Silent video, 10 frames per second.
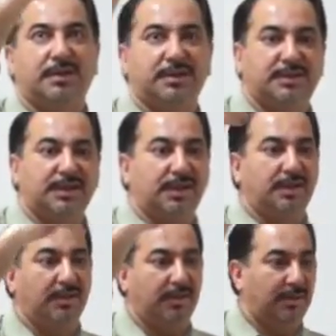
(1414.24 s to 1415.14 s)

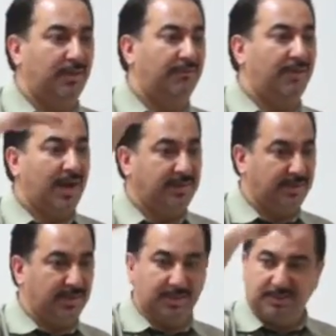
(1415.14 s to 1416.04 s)
ceiling, fan
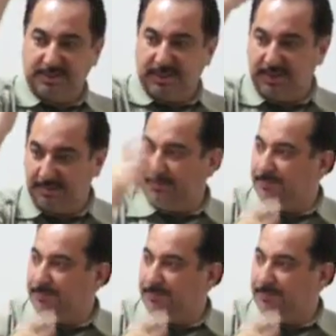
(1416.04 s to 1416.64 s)
ceiling?